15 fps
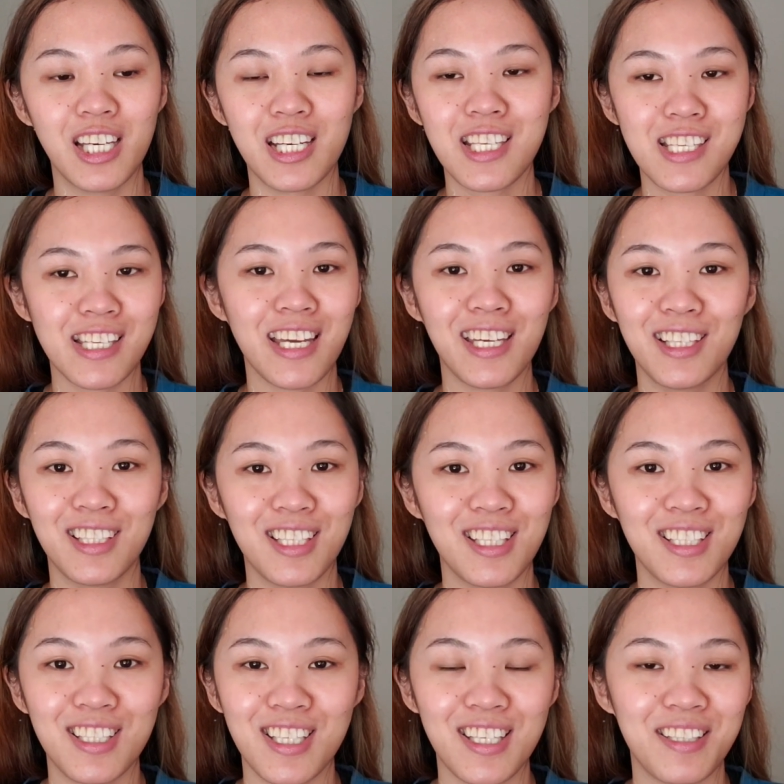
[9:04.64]
like stay
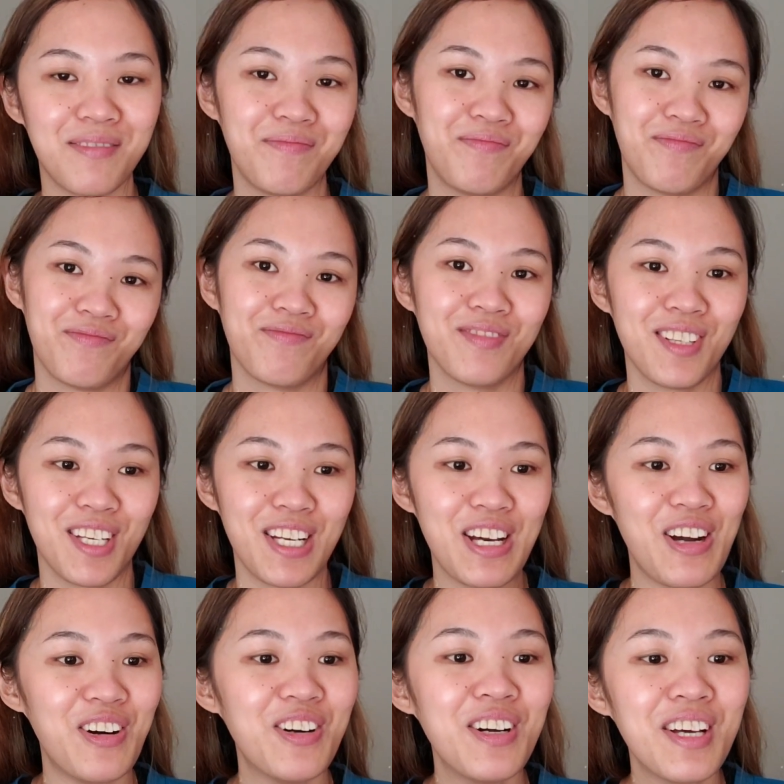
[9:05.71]
illegally, you
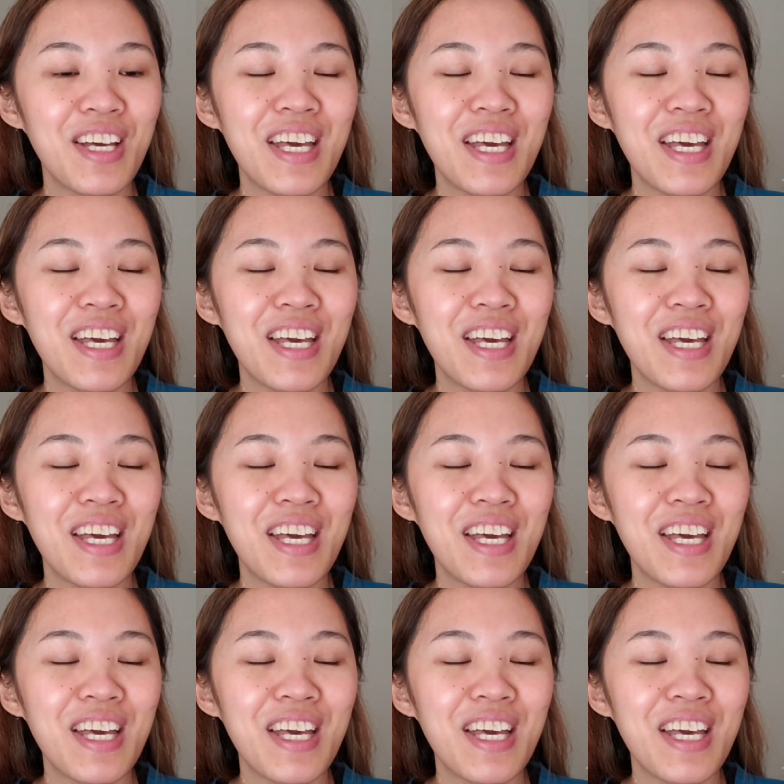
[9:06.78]
know.